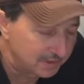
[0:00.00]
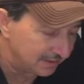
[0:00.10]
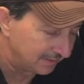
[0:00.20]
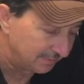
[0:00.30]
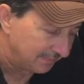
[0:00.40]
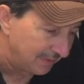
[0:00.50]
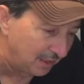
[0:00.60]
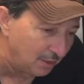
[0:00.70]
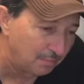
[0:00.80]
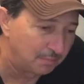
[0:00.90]
So
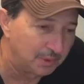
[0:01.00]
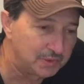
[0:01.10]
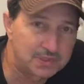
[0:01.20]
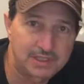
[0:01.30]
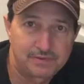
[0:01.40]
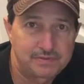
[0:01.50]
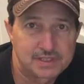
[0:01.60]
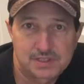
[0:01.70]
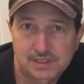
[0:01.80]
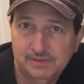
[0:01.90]
most of
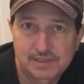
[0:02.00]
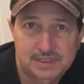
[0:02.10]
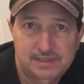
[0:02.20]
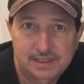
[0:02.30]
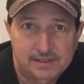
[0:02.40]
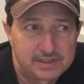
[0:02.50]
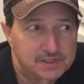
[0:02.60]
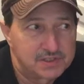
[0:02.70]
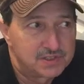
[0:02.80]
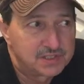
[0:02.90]
the service
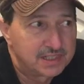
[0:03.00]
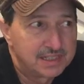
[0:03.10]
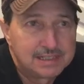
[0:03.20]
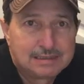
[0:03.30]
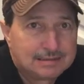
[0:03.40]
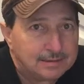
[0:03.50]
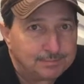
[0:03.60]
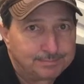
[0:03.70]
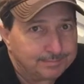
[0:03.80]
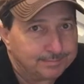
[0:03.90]
technicians say,
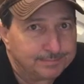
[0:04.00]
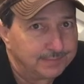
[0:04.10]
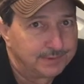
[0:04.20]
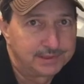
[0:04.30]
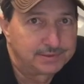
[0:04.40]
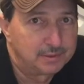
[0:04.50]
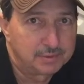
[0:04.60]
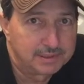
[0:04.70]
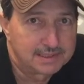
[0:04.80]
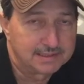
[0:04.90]
just
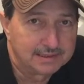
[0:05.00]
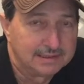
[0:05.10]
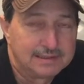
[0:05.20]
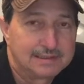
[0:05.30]
replace it.